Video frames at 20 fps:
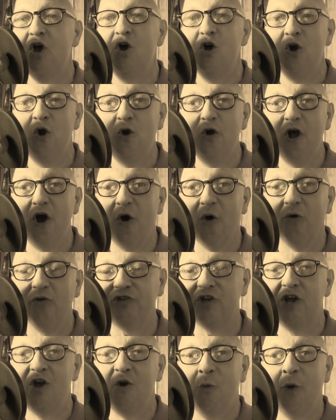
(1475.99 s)
Who knows?
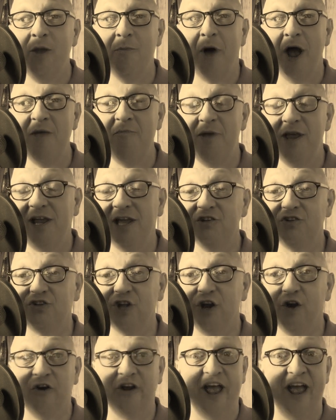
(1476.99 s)
We might be
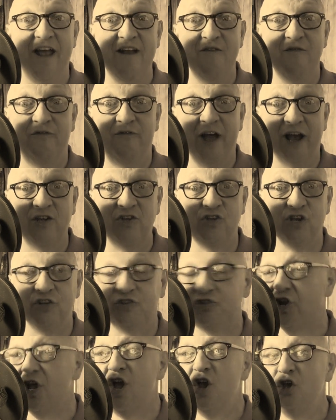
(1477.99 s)
considered
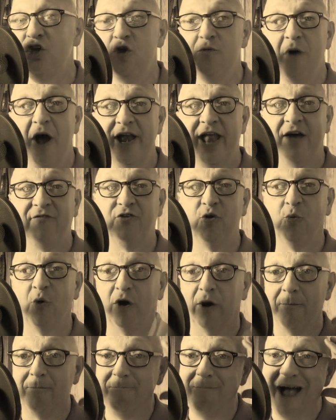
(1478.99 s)
infectious. You might have to wear
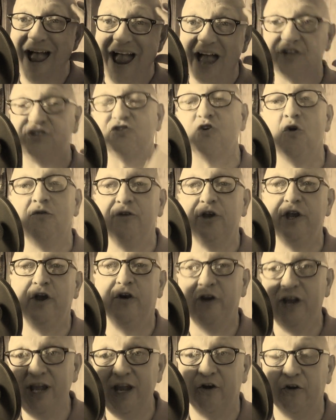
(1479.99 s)
a mask over your
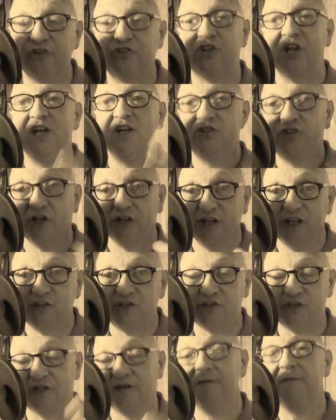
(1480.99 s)
ears to
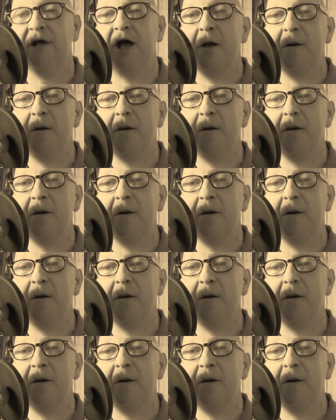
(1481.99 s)
listen.